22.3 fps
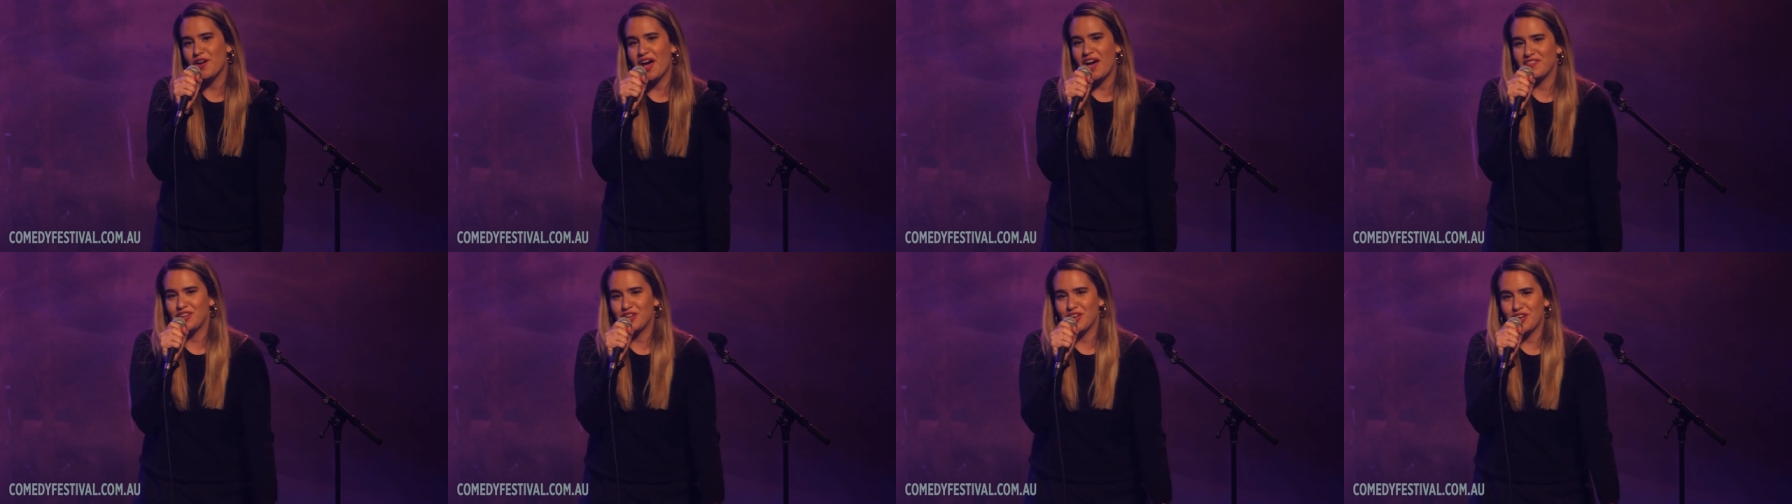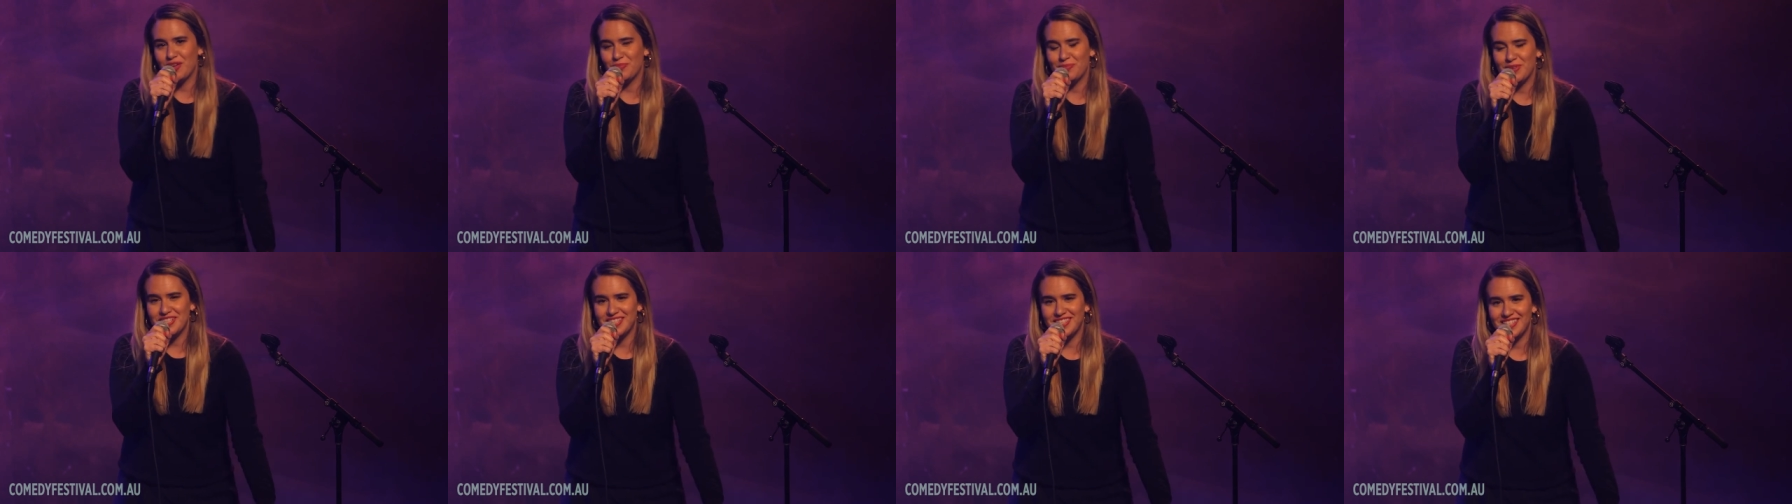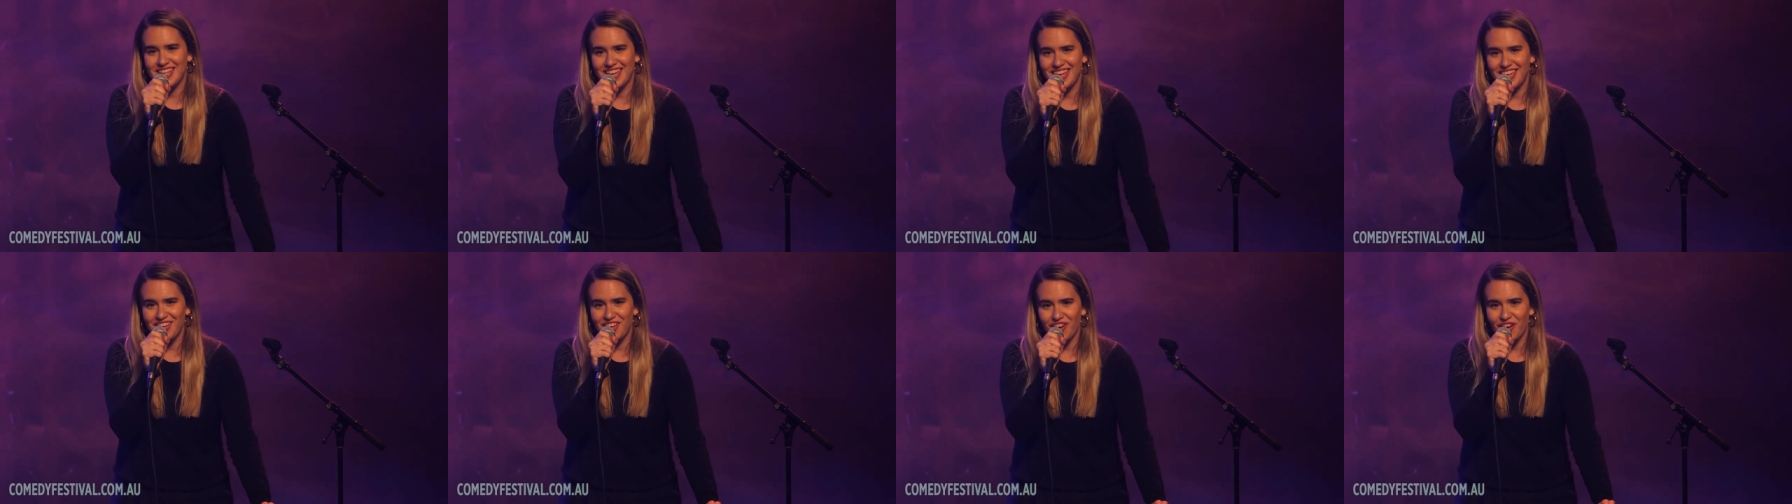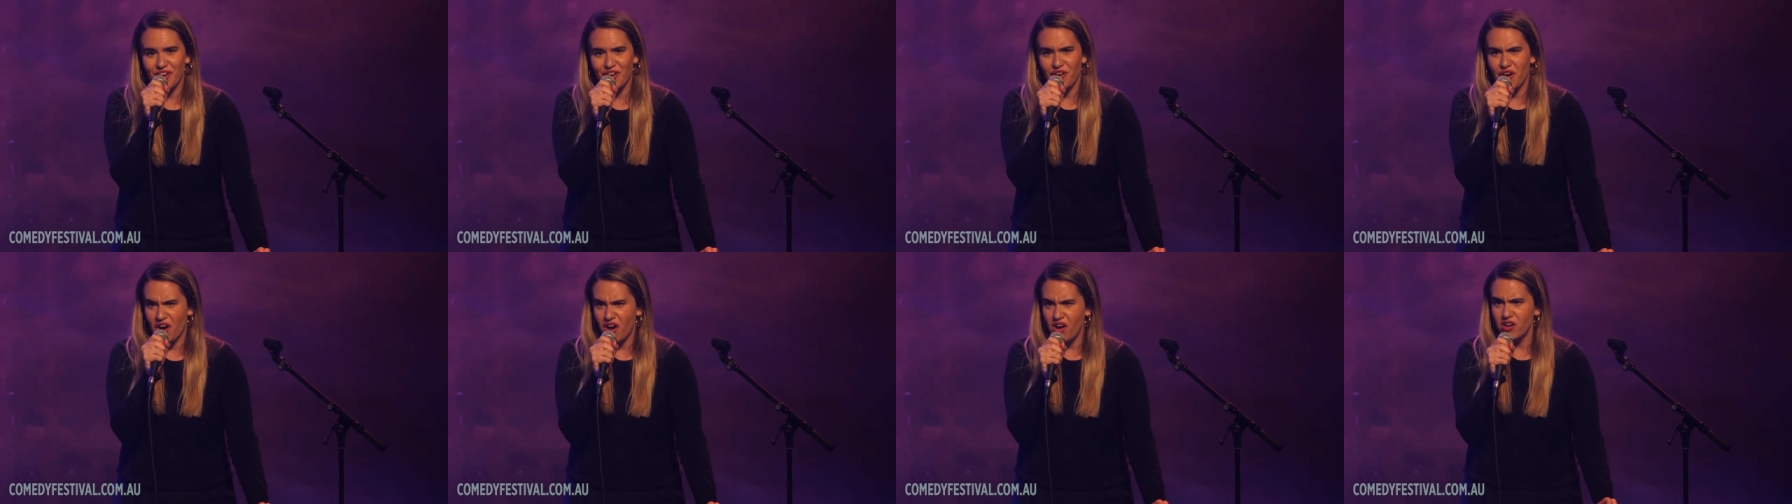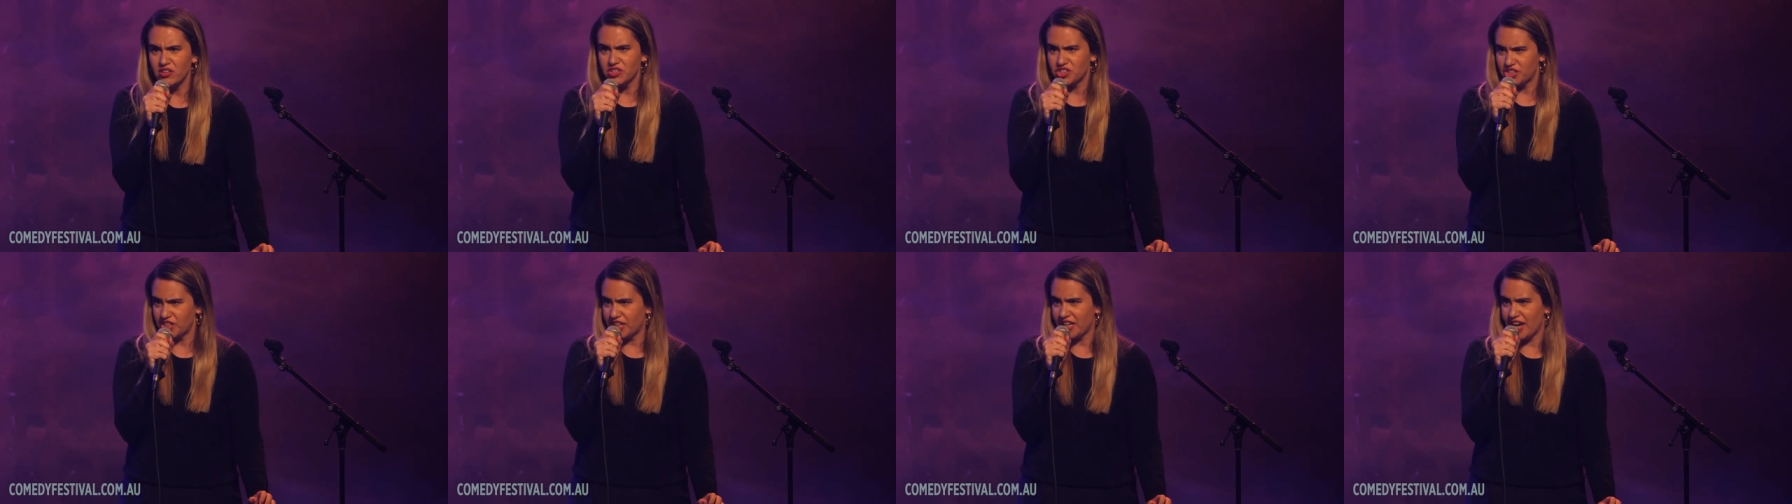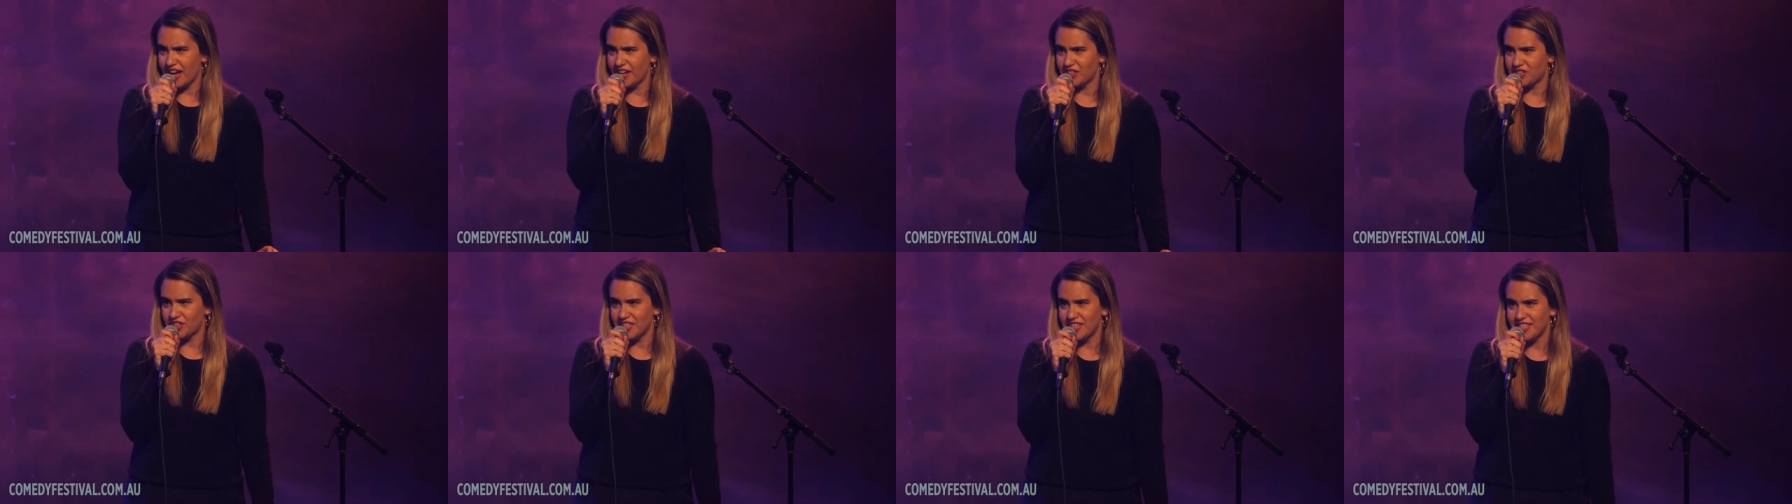who haven't heard me sing go, oh, she
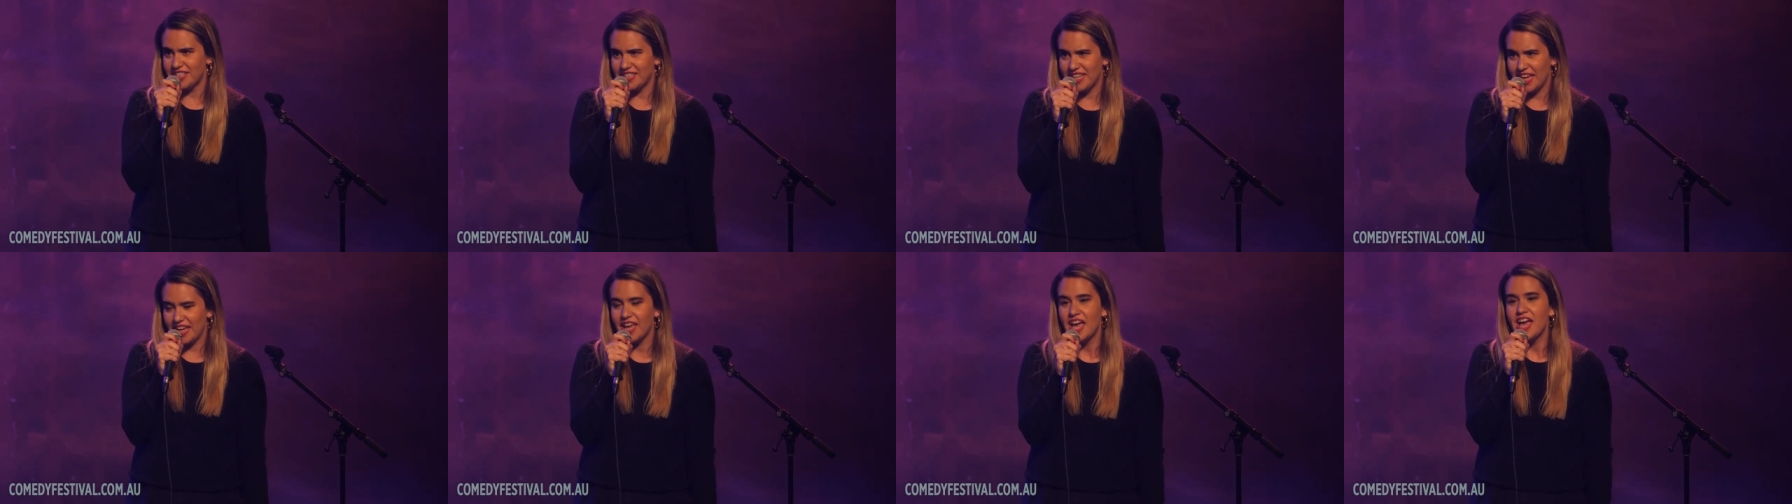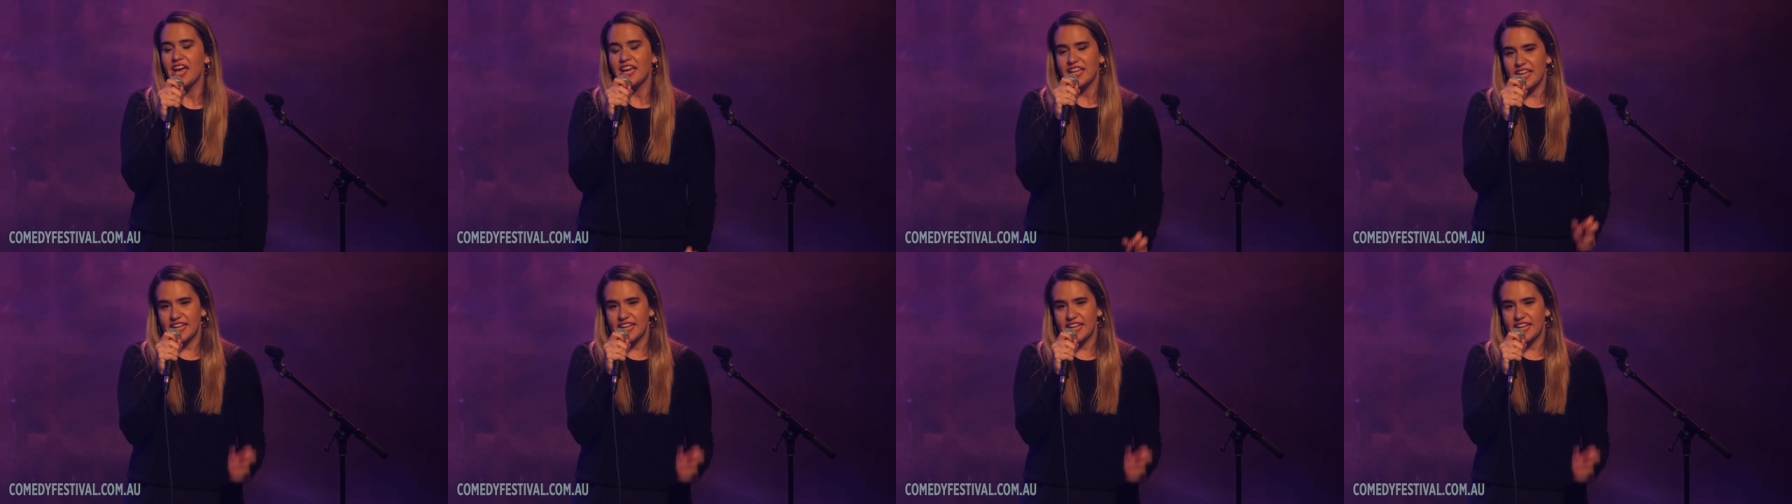can actually sing.